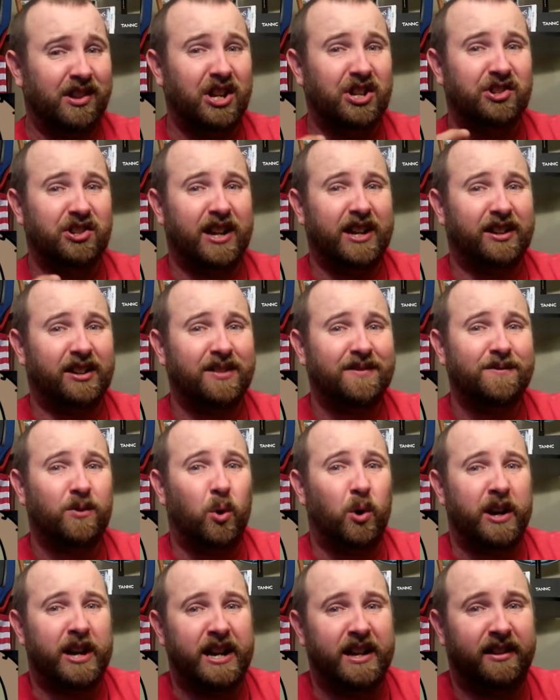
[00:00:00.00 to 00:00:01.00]
The Jason
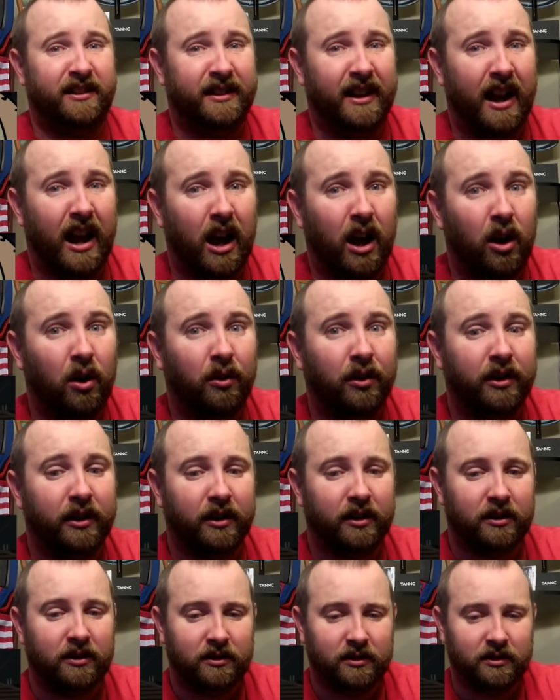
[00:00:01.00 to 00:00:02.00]
Voorhees sound.